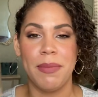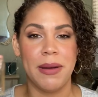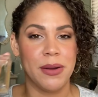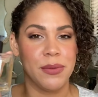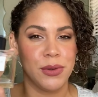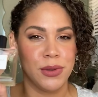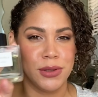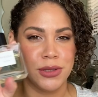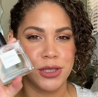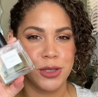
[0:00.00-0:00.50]
I
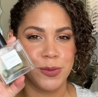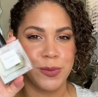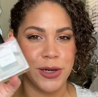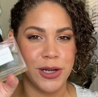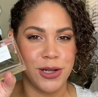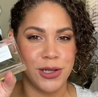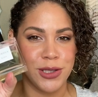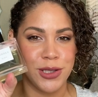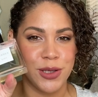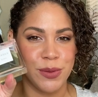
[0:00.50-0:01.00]
will
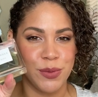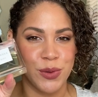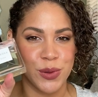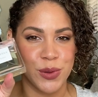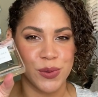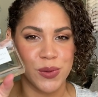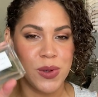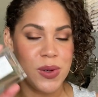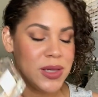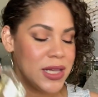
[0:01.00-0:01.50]
spray on some
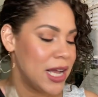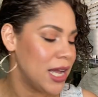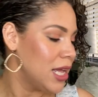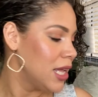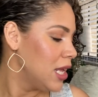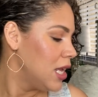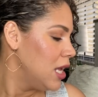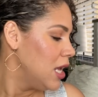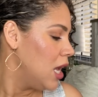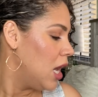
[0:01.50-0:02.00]
Nerola.
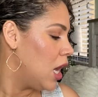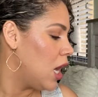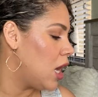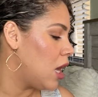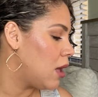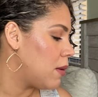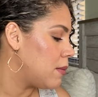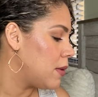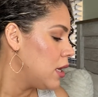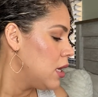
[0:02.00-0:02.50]

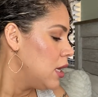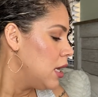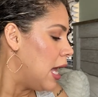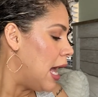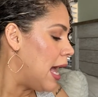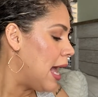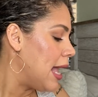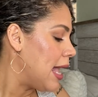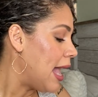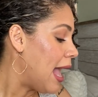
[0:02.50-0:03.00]

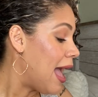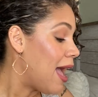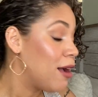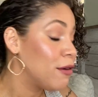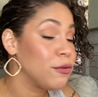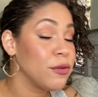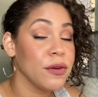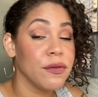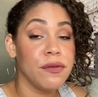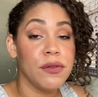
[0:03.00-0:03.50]
I
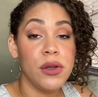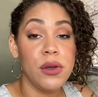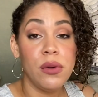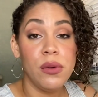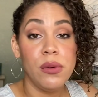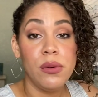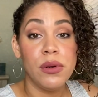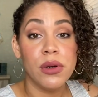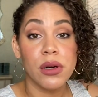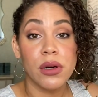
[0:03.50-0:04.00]
have
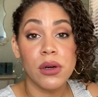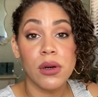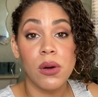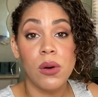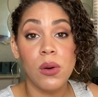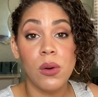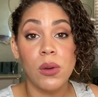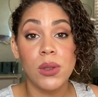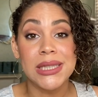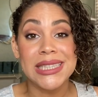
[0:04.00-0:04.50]
reviewed her
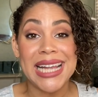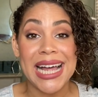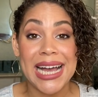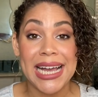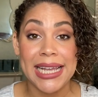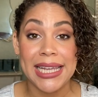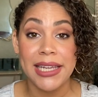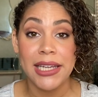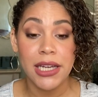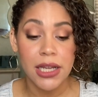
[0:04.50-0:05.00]
whole
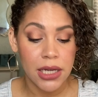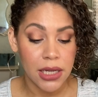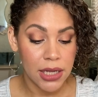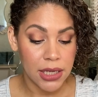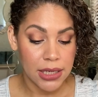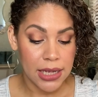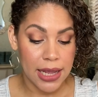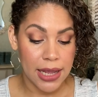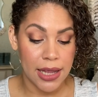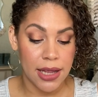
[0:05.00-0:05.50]
line,
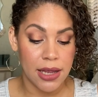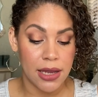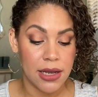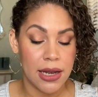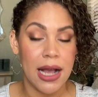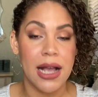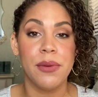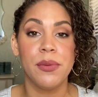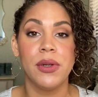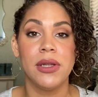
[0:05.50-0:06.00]
and
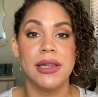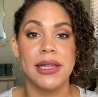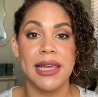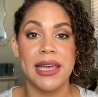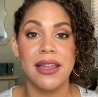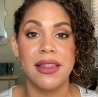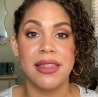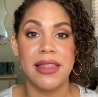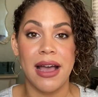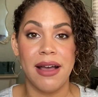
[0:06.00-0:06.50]
I will
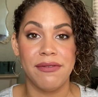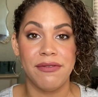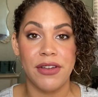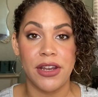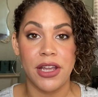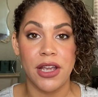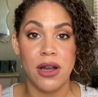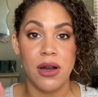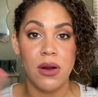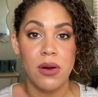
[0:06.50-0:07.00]
link that
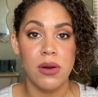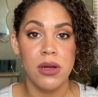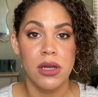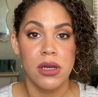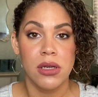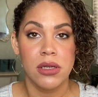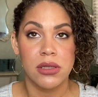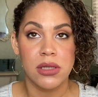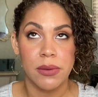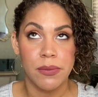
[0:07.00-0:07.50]
video
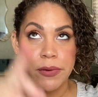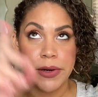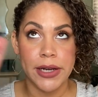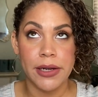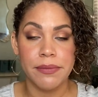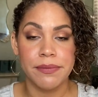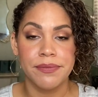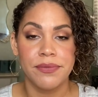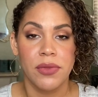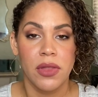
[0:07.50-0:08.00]

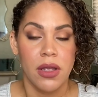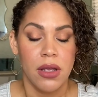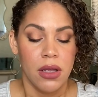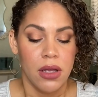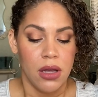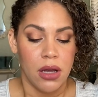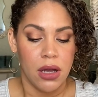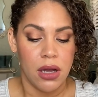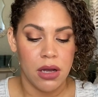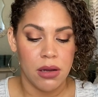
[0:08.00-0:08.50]
somewhere,
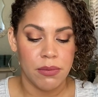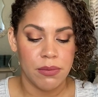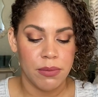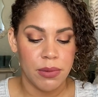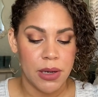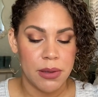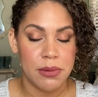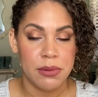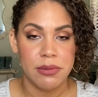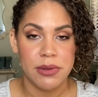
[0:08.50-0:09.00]

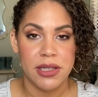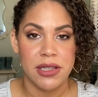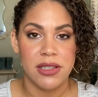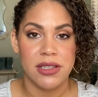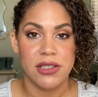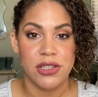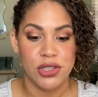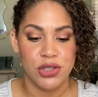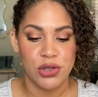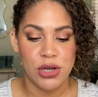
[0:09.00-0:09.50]
probably in
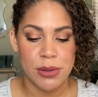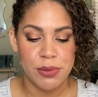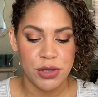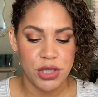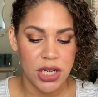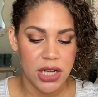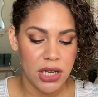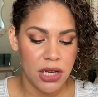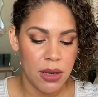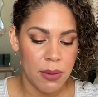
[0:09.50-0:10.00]
the
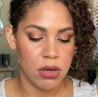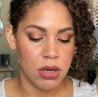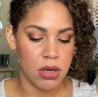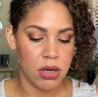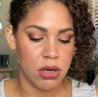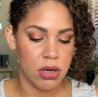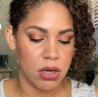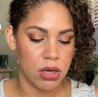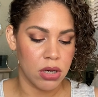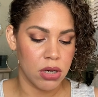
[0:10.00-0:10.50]
description.
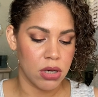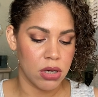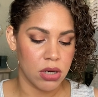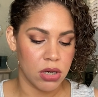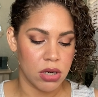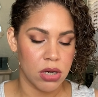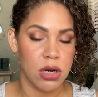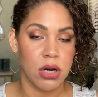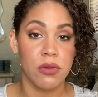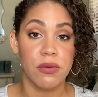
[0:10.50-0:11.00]

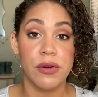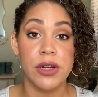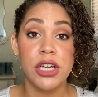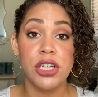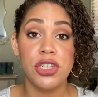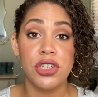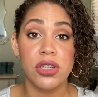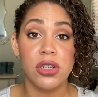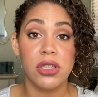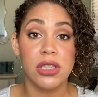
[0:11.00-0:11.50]
Her
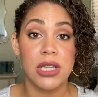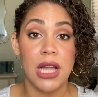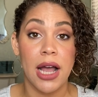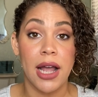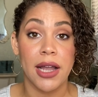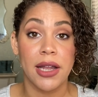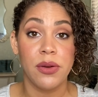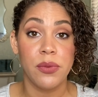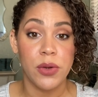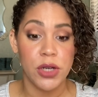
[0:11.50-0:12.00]
original
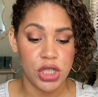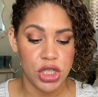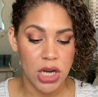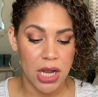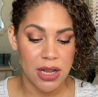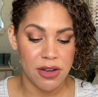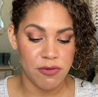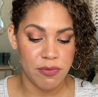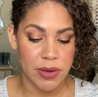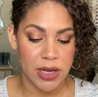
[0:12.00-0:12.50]
line, which
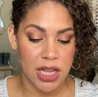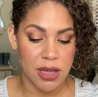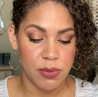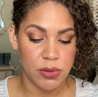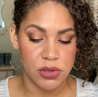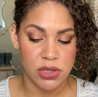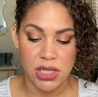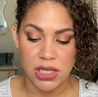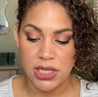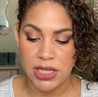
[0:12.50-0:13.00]
I've been
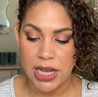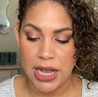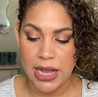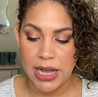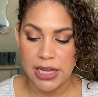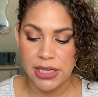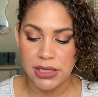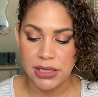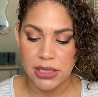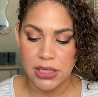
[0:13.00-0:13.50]
able to
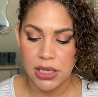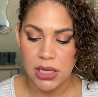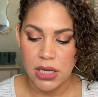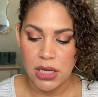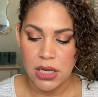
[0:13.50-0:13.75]
test,